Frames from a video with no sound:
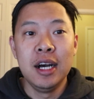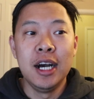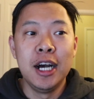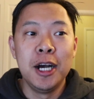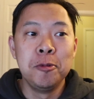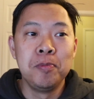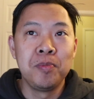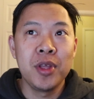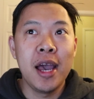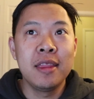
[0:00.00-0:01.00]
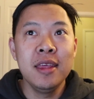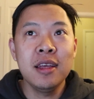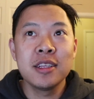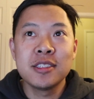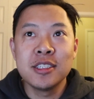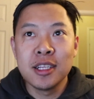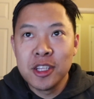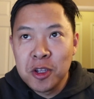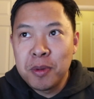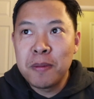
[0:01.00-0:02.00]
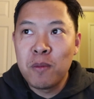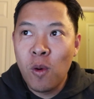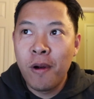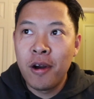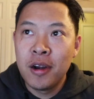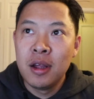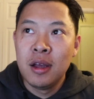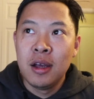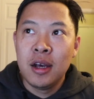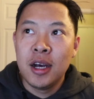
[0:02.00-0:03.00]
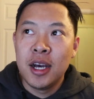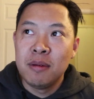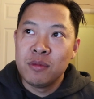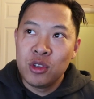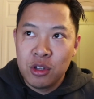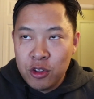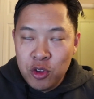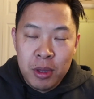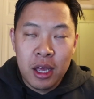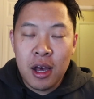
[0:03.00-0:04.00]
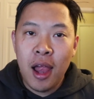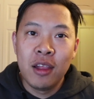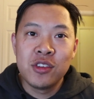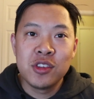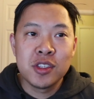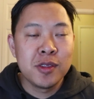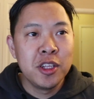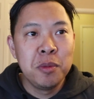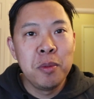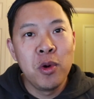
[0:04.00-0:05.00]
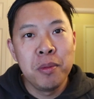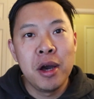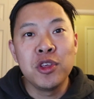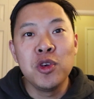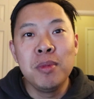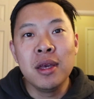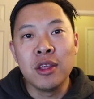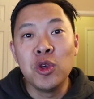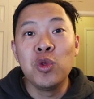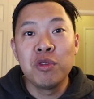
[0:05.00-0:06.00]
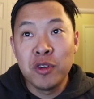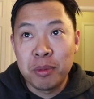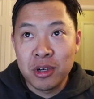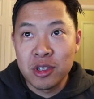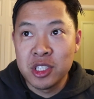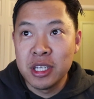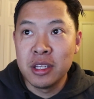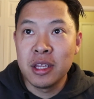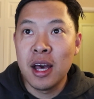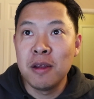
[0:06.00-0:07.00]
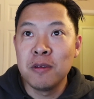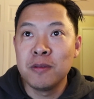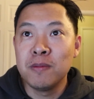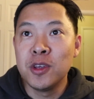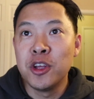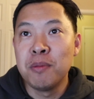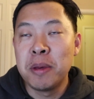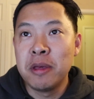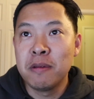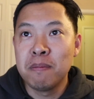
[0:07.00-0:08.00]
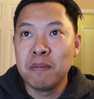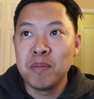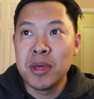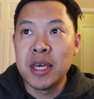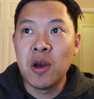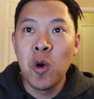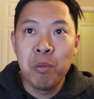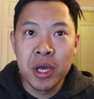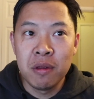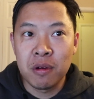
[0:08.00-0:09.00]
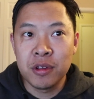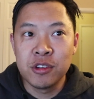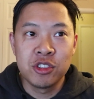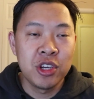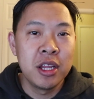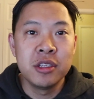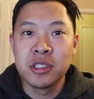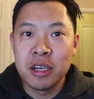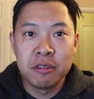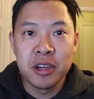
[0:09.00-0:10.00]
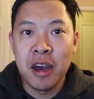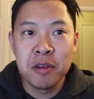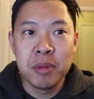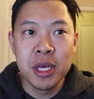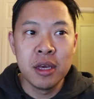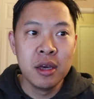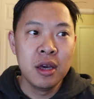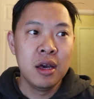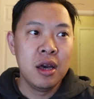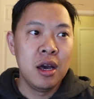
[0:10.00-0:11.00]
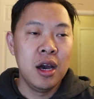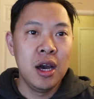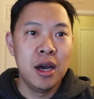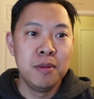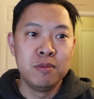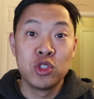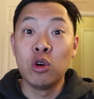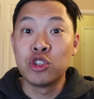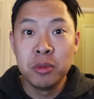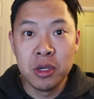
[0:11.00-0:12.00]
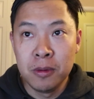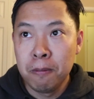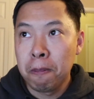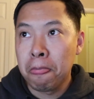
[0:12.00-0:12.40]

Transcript: I think this is a little bit more, you being in college is a little bit more about you being a youthful person and not, maybe being open, or you're just trying to discover how to be sociable.